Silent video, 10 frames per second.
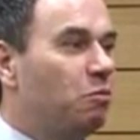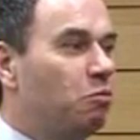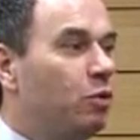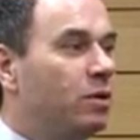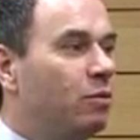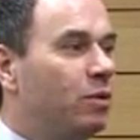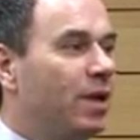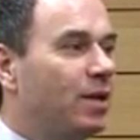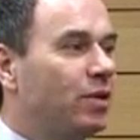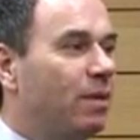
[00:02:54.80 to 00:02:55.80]
would
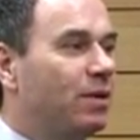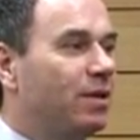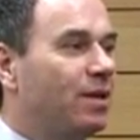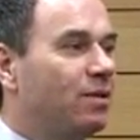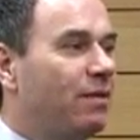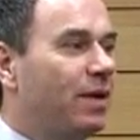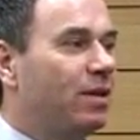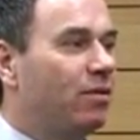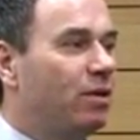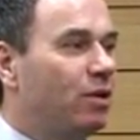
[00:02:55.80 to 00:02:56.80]
accept that they've had
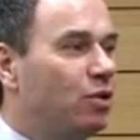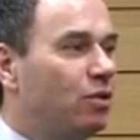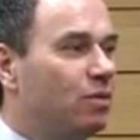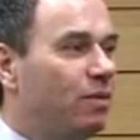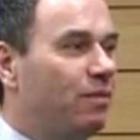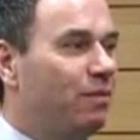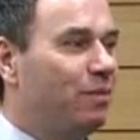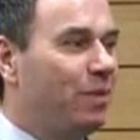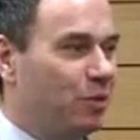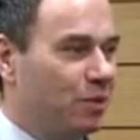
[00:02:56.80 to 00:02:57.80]
their own issues with
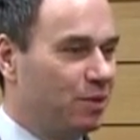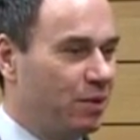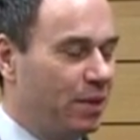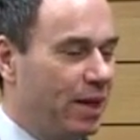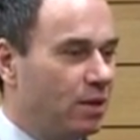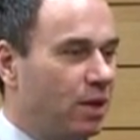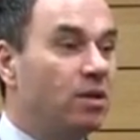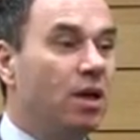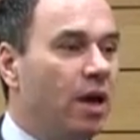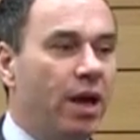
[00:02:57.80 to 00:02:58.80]
builders doing that.
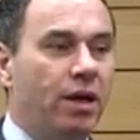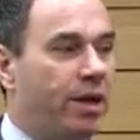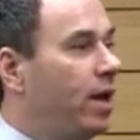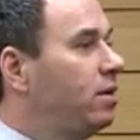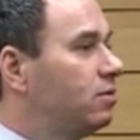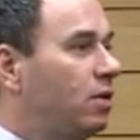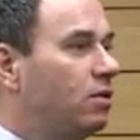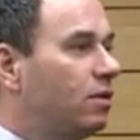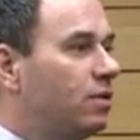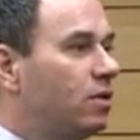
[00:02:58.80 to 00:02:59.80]
And again, no
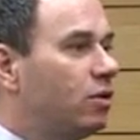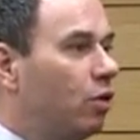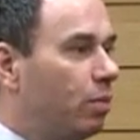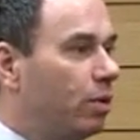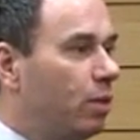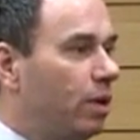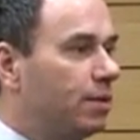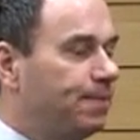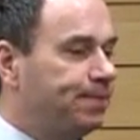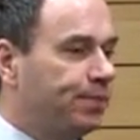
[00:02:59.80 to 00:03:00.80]
different in the corporate
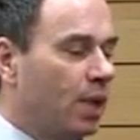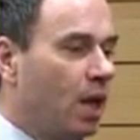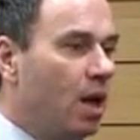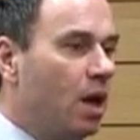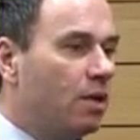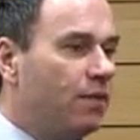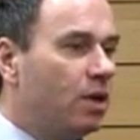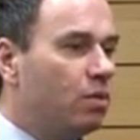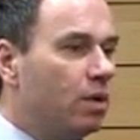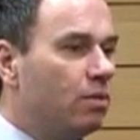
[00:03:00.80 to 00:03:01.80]
world. The
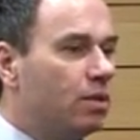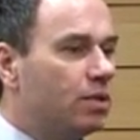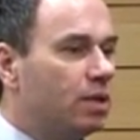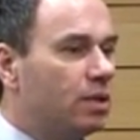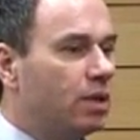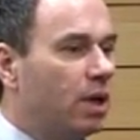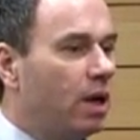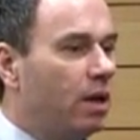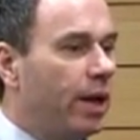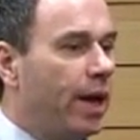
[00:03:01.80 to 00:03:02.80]
third one was that,
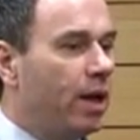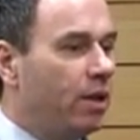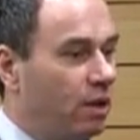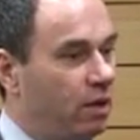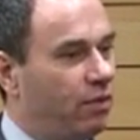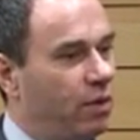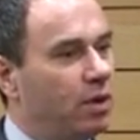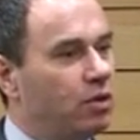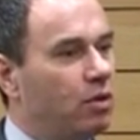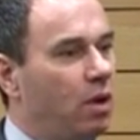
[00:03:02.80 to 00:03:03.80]
and it's very
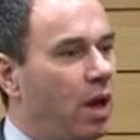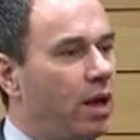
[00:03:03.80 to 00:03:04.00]
much it's